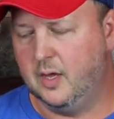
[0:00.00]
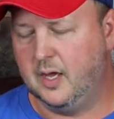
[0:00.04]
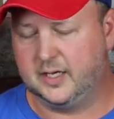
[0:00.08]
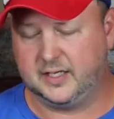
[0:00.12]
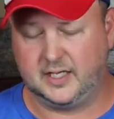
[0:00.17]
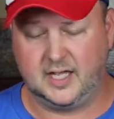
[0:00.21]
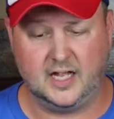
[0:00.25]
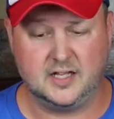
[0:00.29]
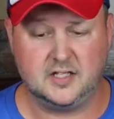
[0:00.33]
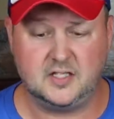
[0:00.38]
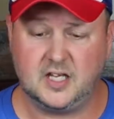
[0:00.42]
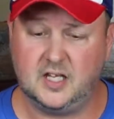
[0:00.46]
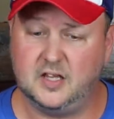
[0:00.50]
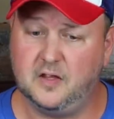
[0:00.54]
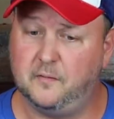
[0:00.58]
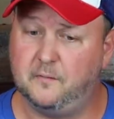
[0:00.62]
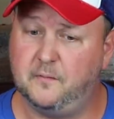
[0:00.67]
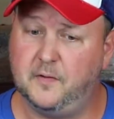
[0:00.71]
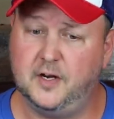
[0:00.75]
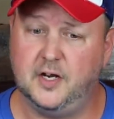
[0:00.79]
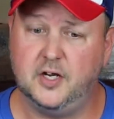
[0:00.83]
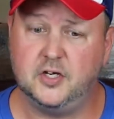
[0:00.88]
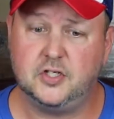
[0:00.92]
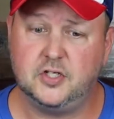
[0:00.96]
Can say the
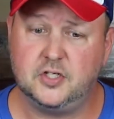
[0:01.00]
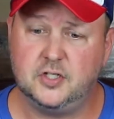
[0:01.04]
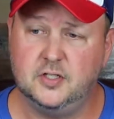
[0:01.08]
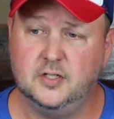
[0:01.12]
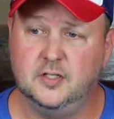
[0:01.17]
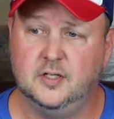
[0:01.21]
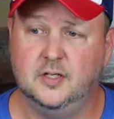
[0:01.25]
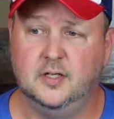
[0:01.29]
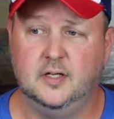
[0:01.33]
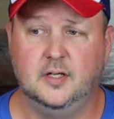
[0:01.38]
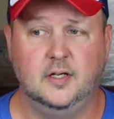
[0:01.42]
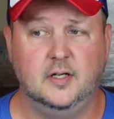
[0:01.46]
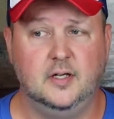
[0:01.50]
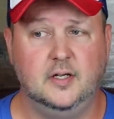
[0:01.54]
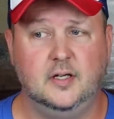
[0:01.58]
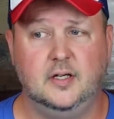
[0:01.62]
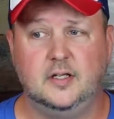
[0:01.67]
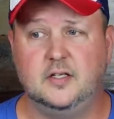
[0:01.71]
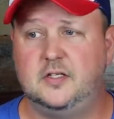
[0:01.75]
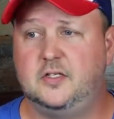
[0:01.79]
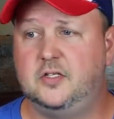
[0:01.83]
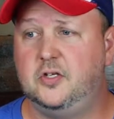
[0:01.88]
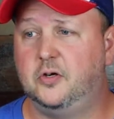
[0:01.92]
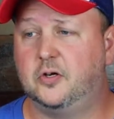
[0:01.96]
finish
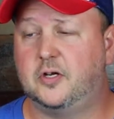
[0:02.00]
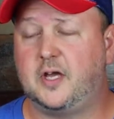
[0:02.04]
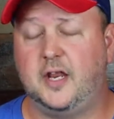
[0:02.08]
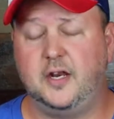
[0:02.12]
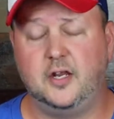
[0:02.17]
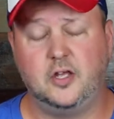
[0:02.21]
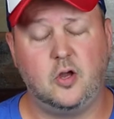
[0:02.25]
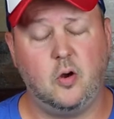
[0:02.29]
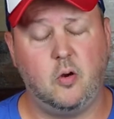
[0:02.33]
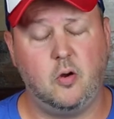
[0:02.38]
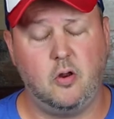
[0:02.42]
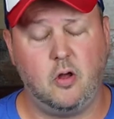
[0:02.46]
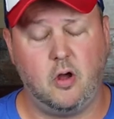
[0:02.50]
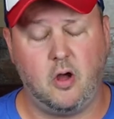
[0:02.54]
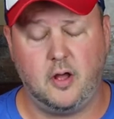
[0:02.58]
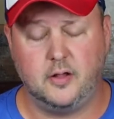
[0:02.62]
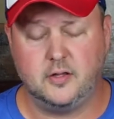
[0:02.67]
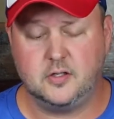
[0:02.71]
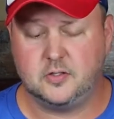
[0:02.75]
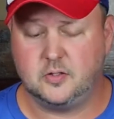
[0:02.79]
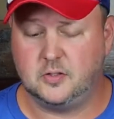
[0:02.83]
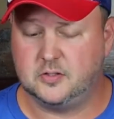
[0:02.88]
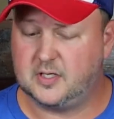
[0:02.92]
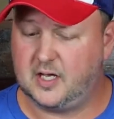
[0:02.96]
still kind of going
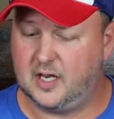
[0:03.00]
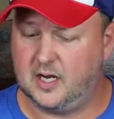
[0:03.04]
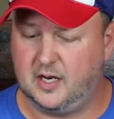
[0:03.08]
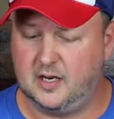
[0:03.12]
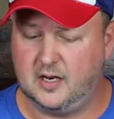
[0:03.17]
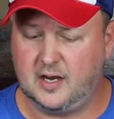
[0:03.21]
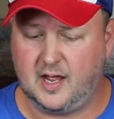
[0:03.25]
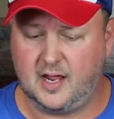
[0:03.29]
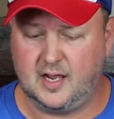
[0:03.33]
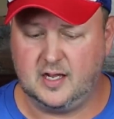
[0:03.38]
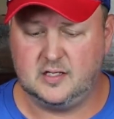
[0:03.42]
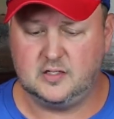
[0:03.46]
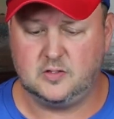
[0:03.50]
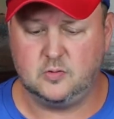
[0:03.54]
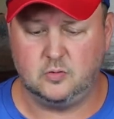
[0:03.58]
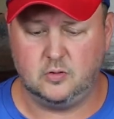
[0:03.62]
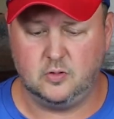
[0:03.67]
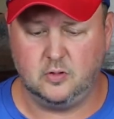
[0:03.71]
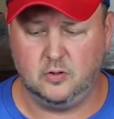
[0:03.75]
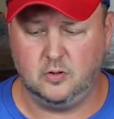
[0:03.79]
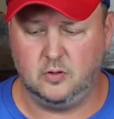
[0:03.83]
on, so it's got a nice